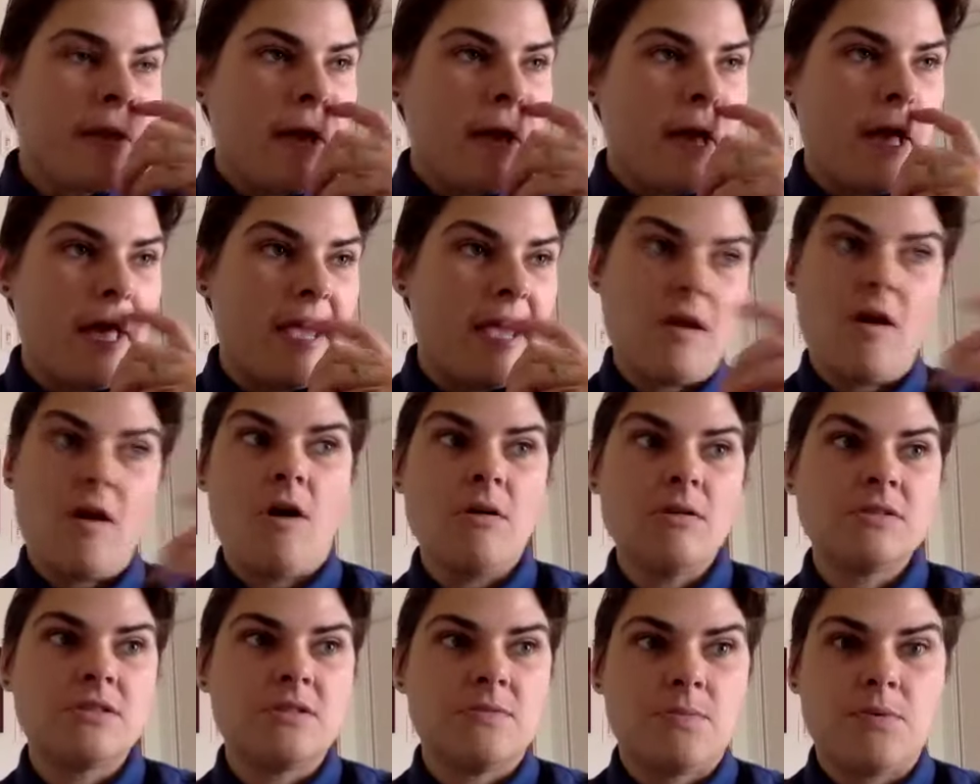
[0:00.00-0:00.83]
and
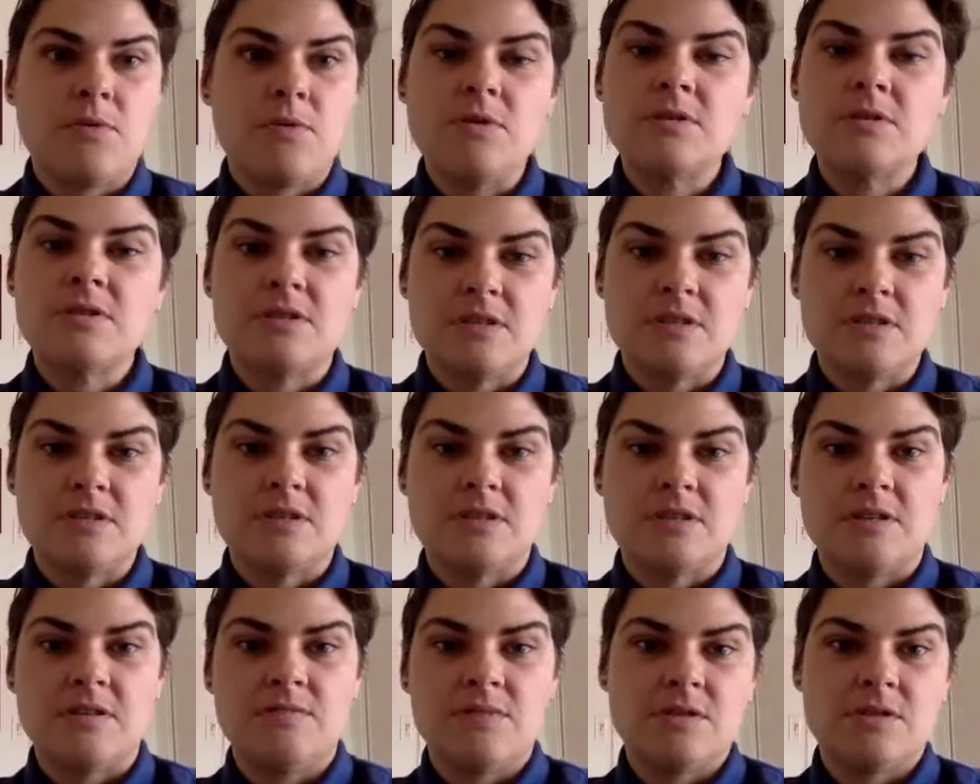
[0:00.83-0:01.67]
all support
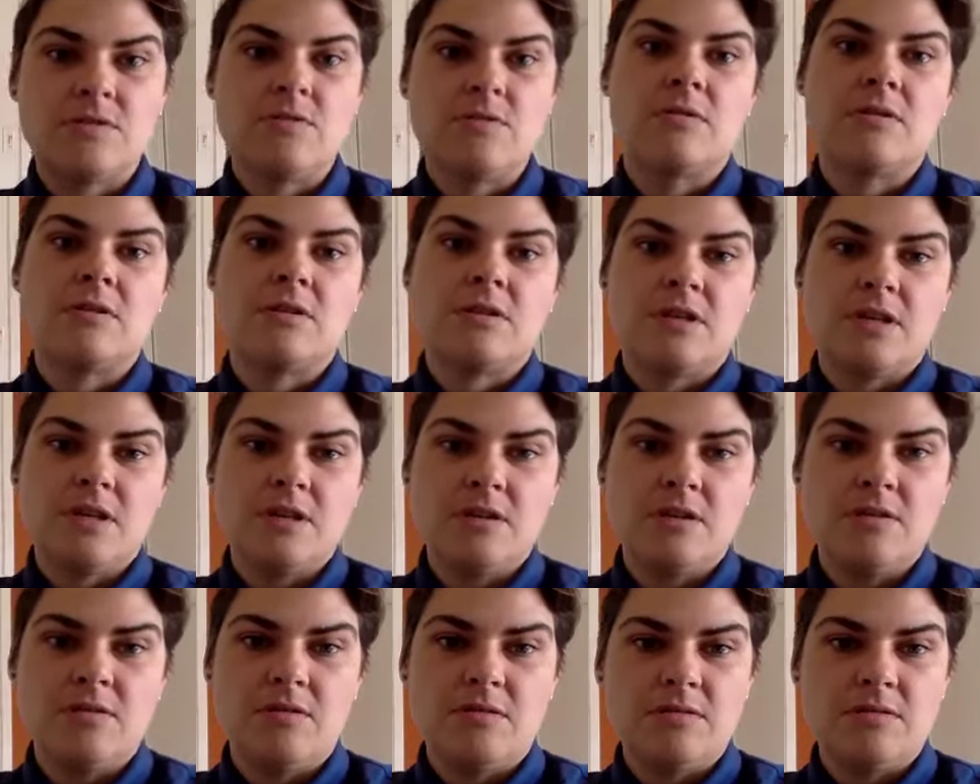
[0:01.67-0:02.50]
systems in order to
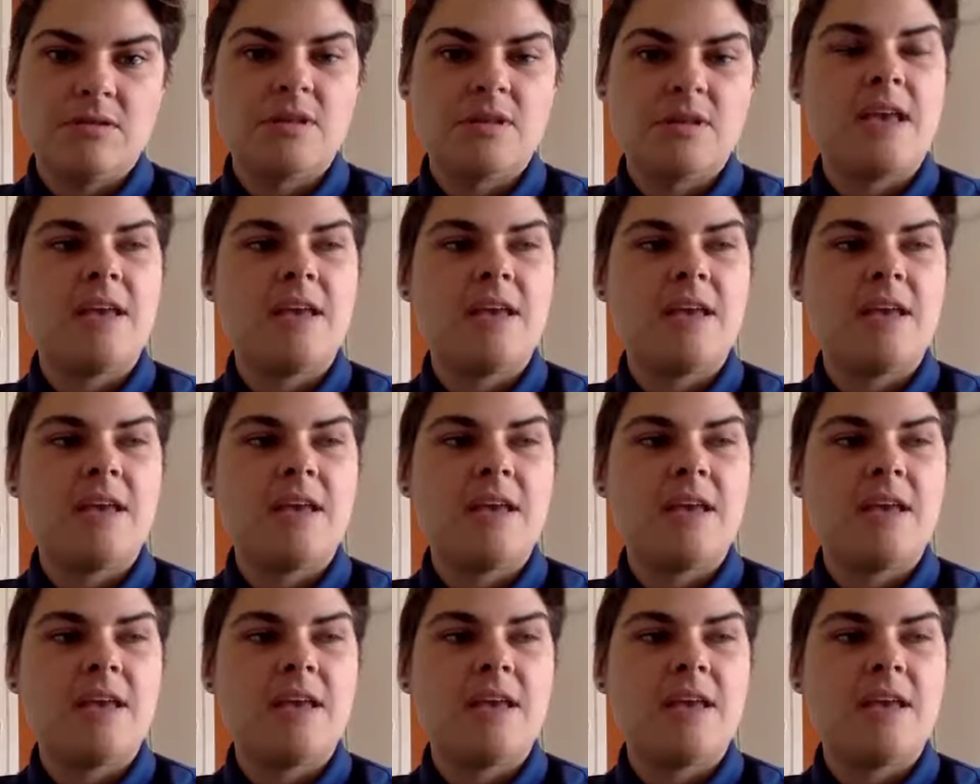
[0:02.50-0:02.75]
use.